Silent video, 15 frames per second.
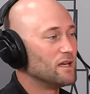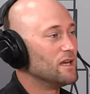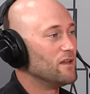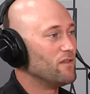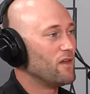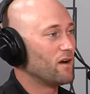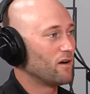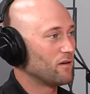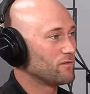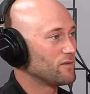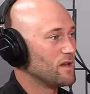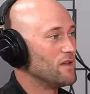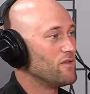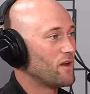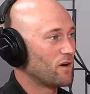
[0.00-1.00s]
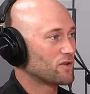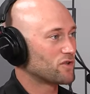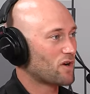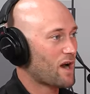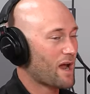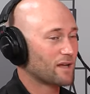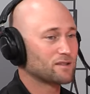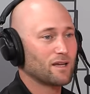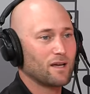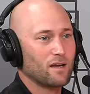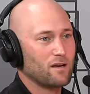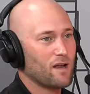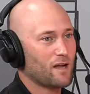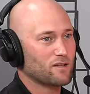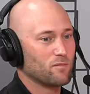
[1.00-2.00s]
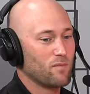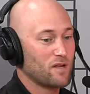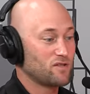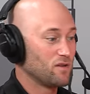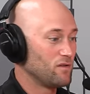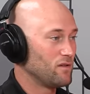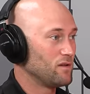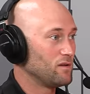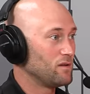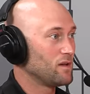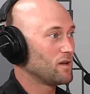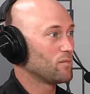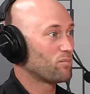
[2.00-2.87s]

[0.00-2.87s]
yes. in their in their tracks, not to mention the